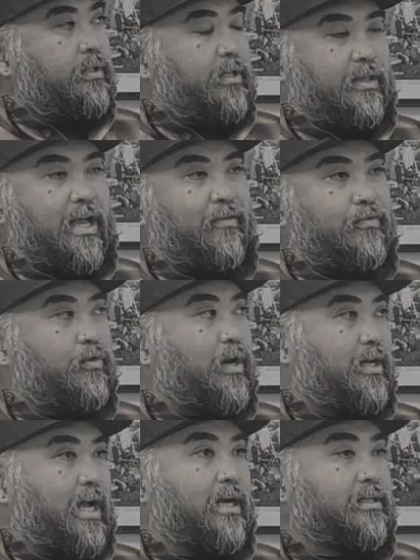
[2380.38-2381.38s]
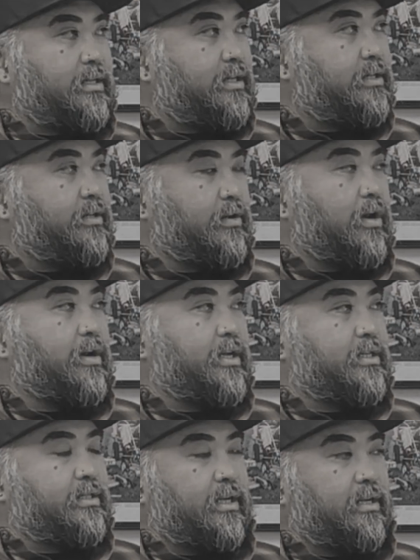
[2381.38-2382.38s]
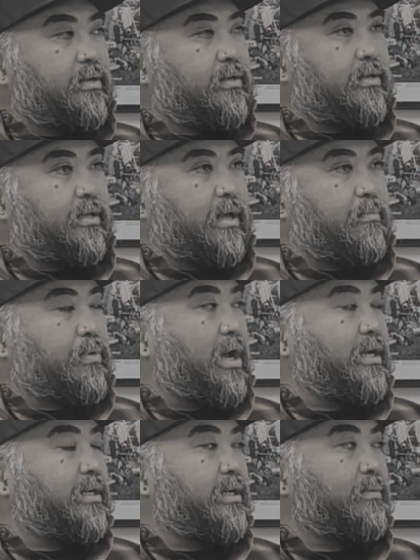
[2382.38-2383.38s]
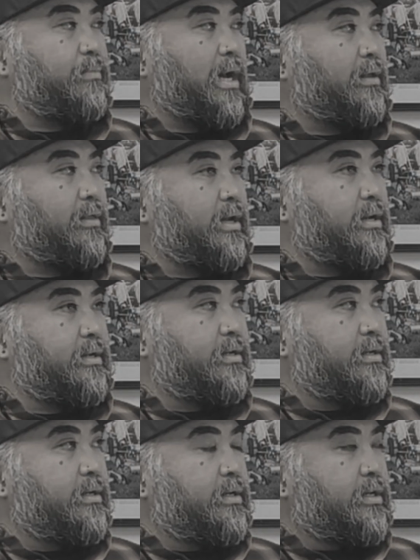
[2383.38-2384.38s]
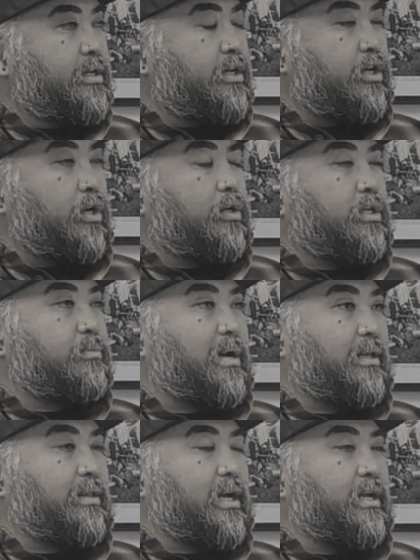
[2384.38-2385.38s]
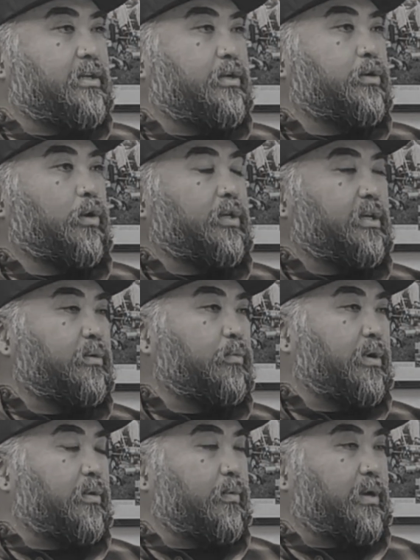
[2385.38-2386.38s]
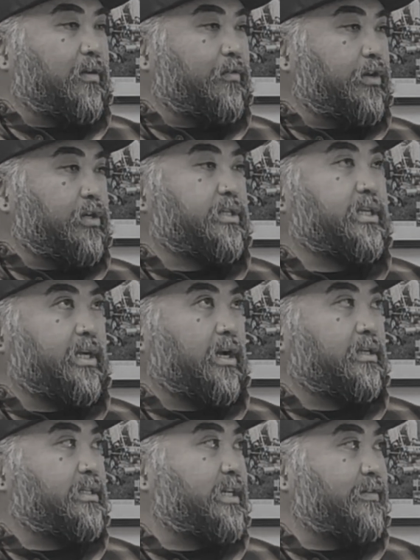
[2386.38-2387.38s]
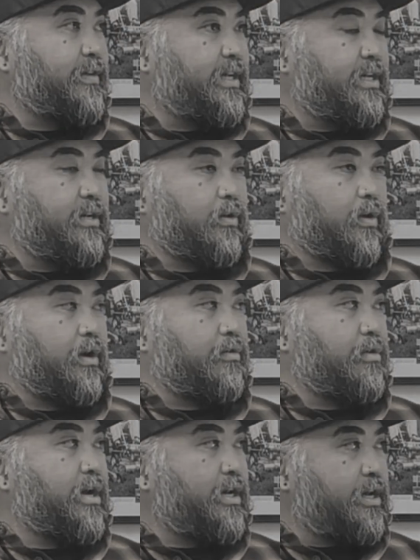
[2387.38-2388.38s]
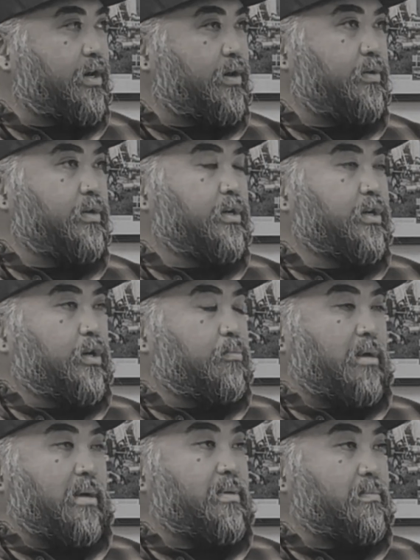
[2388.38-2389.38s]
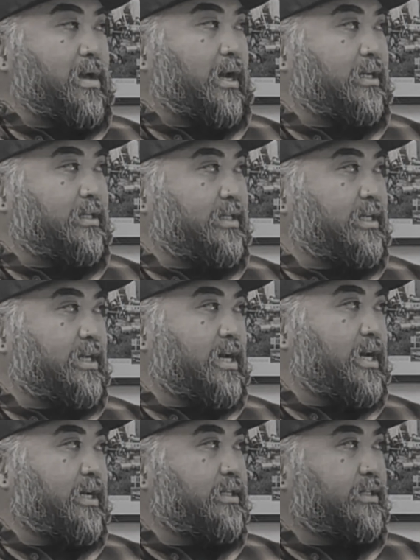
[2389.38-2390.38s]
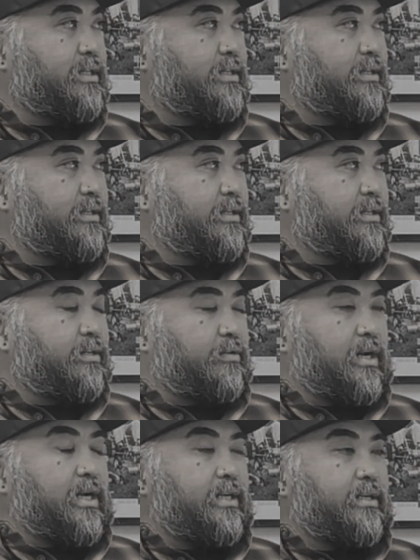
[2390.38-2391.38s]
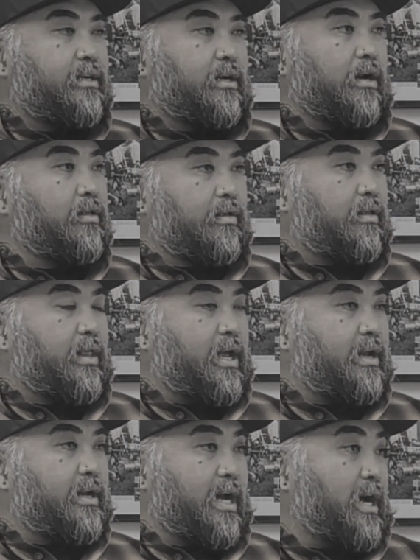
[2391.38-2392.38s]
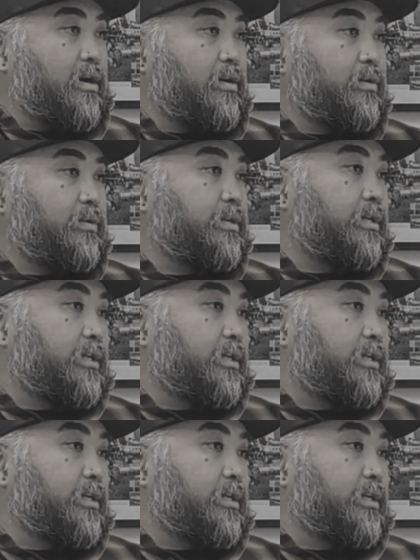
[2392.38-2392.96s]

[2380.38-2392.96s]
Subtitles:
that they have direct access to their audience that they probably didn't back then. Because back then you'd only whenever you're seeing on TV or on radio, maybe magazine ads, right? Other than that, now